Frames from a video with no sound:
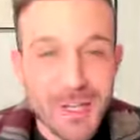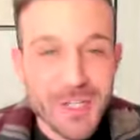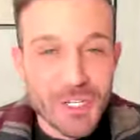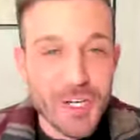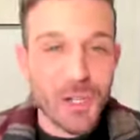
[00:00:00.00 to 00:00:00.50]

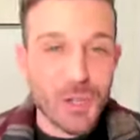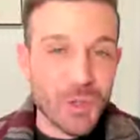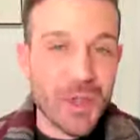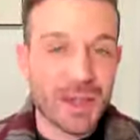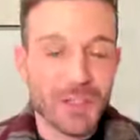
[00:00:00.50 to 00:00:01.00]
she
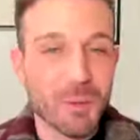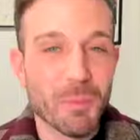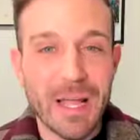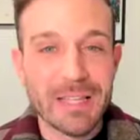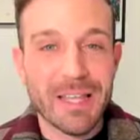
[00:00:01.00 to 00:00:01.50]
included that in the
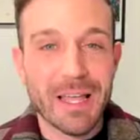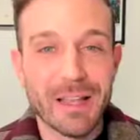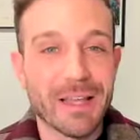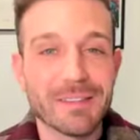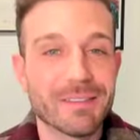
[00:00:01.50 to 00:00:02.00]
complaint
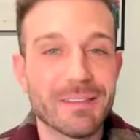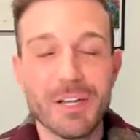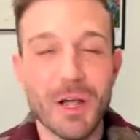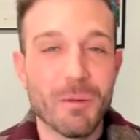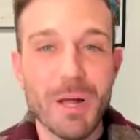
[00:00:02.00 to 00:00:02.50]
that
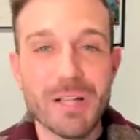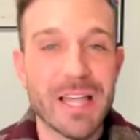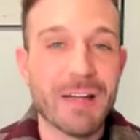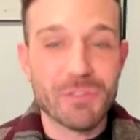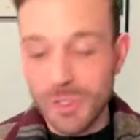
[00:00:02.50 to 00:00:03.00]
months
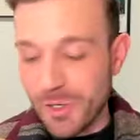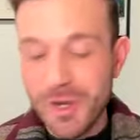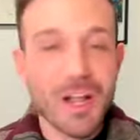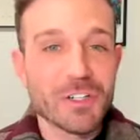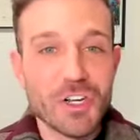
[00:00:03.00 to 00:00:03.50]

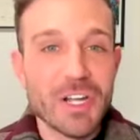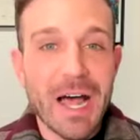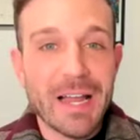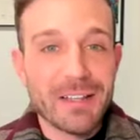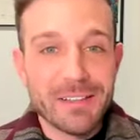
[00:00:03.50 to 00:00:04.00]
after she
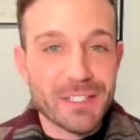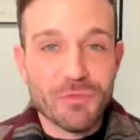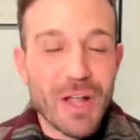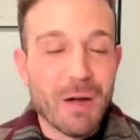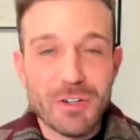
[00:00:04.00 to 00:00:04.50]
got this
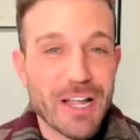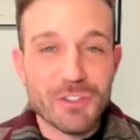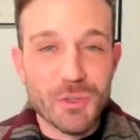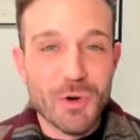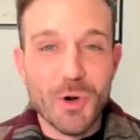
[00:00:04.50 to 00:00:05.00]
flower
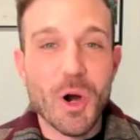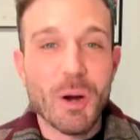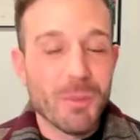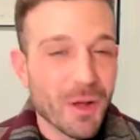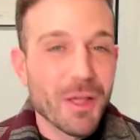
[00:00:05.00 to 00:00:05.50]
tattoo on her
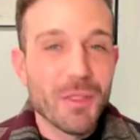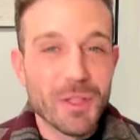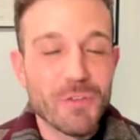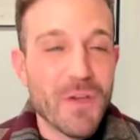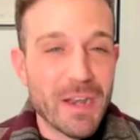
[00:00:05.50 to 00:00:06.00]
arm, the
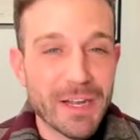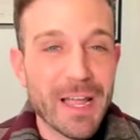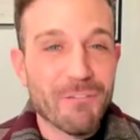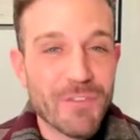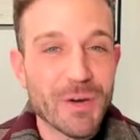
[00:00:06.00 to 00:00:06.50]
defendant
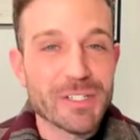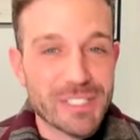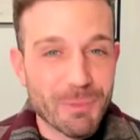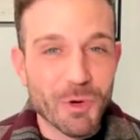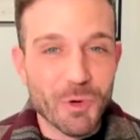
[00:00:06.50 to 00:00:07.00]
got a very
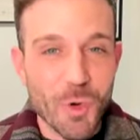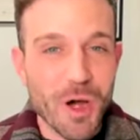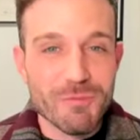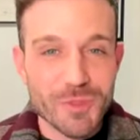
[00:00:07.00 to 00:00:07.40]
similar one.